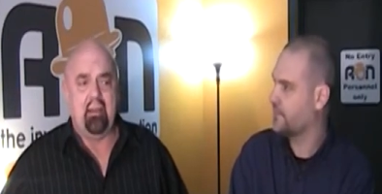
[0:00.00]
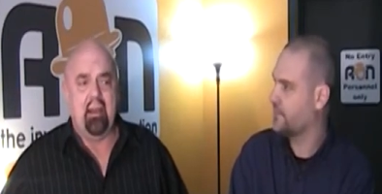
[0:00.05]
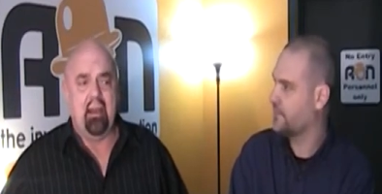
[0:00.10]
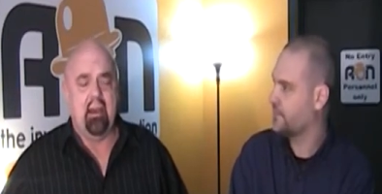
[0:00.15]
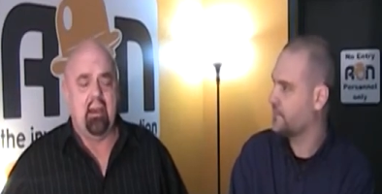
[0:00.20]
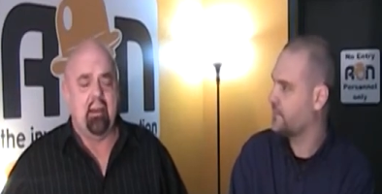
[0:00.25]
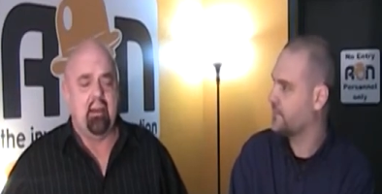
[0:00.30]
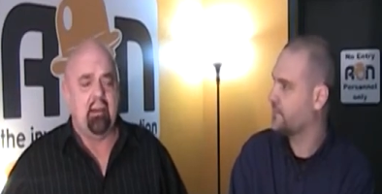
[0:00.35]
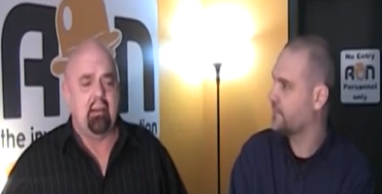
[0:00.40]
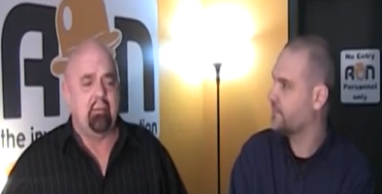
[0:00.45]

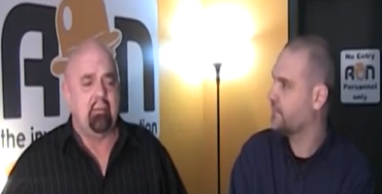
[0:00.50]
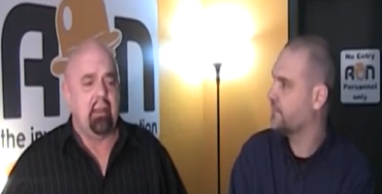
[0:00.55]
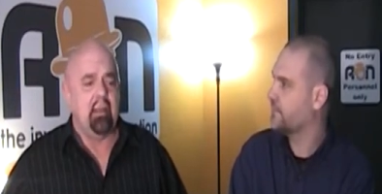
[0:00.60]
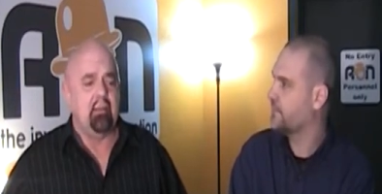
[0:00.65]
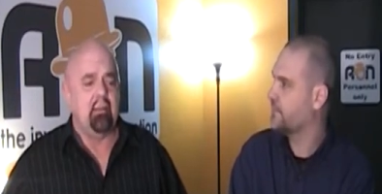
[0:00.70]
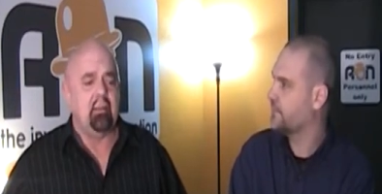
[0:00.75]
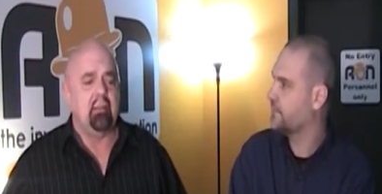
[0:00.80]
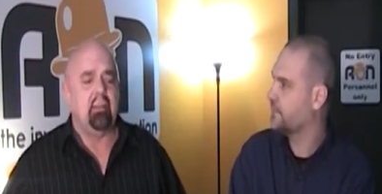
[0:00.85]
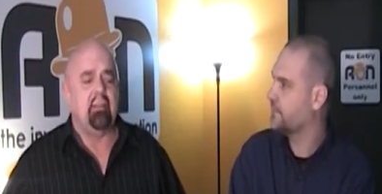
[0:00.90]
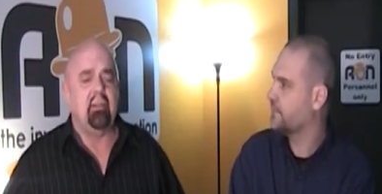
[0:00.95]
Speaker 1: Uh,
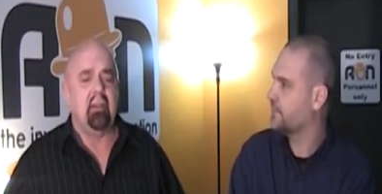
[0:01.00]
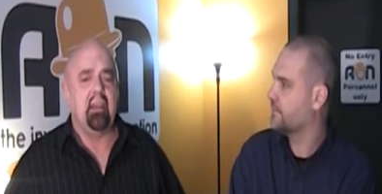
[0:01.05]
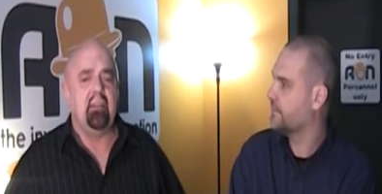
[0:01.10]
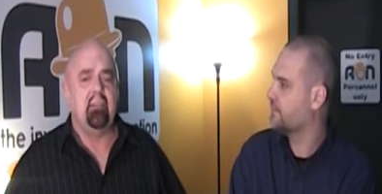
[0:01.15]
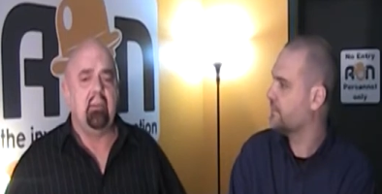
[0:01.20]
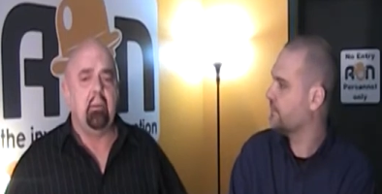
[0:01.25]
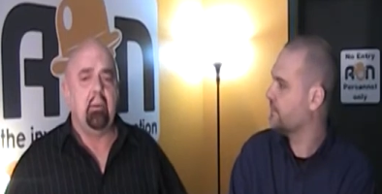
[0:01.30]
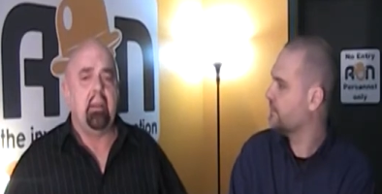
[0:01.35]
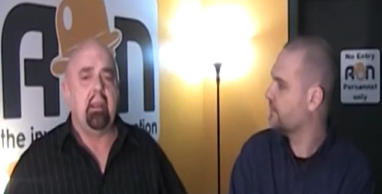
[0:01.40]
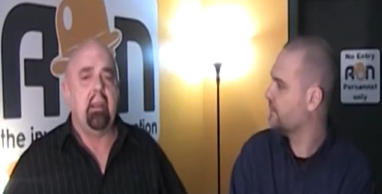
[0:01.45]
and the things
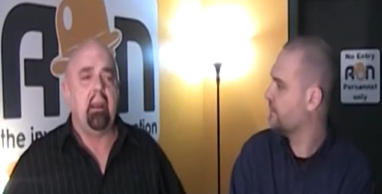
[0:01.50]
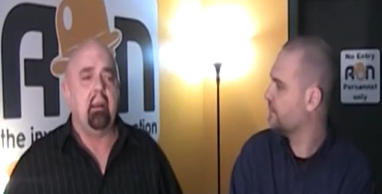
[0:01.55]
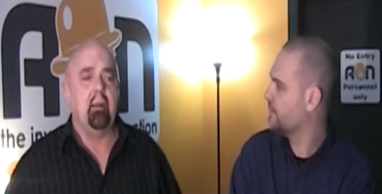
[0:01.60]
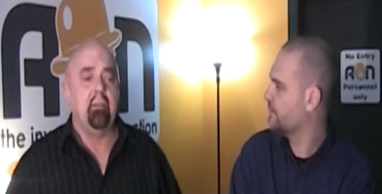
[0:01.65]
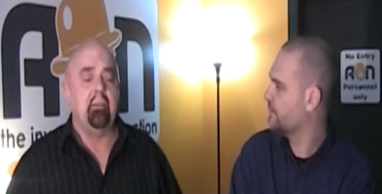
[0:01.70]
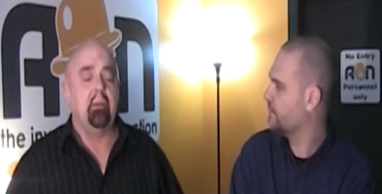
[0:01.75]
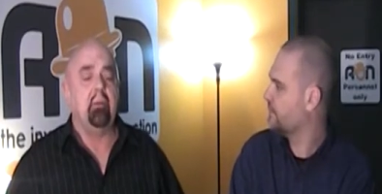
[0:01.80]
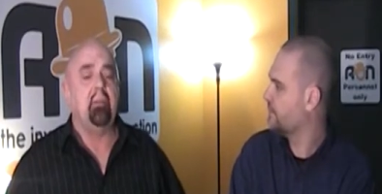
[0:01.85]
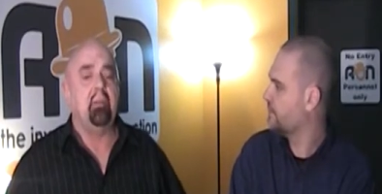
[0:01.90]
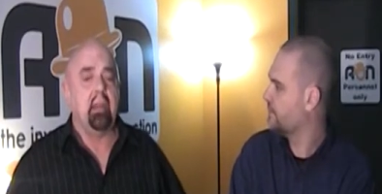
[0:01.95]
that we hear
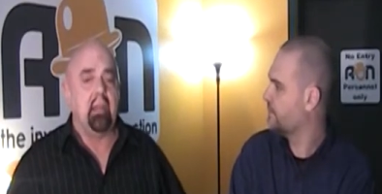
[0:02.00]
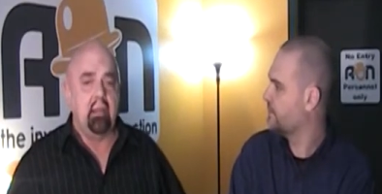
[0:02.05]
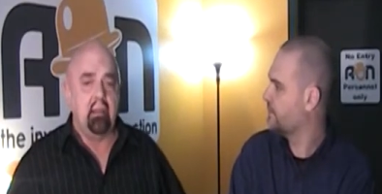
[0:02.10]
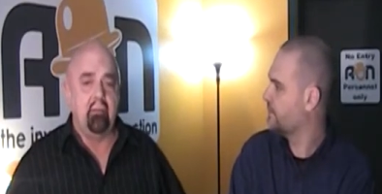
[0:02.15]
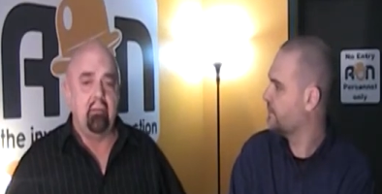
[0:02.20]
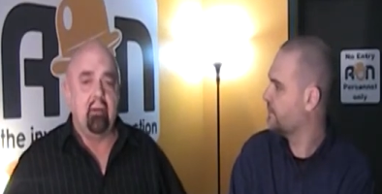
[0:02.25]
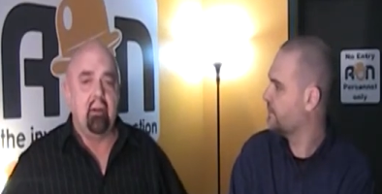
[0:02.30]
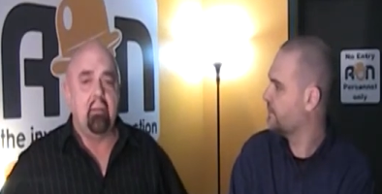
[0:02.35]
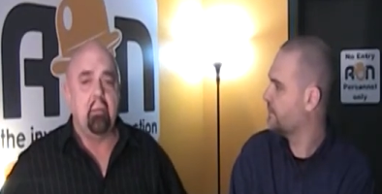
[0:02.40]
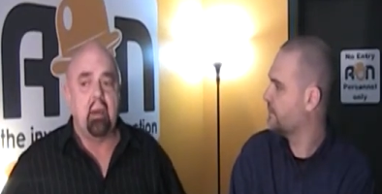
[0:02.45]
is, oh, thank you
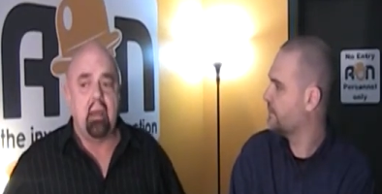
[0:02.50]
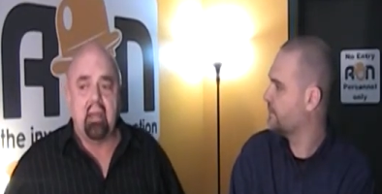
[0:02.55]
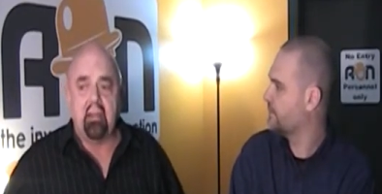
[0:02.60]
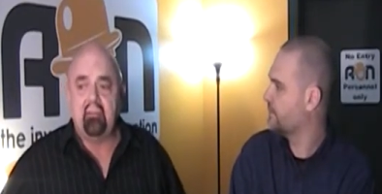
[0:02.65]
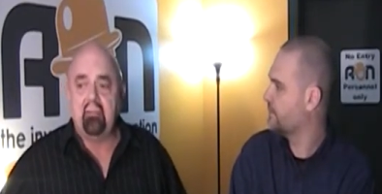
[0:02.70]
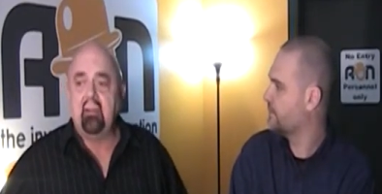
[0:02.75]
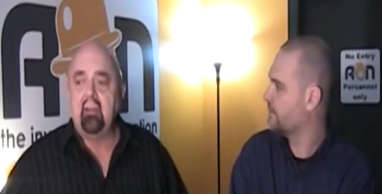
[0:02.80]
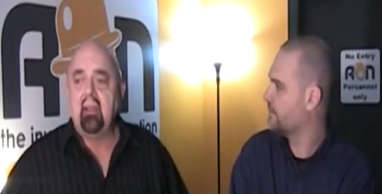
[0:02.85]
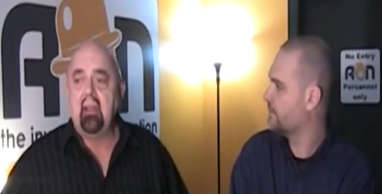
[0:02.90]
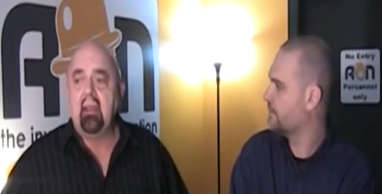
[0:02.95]
very much.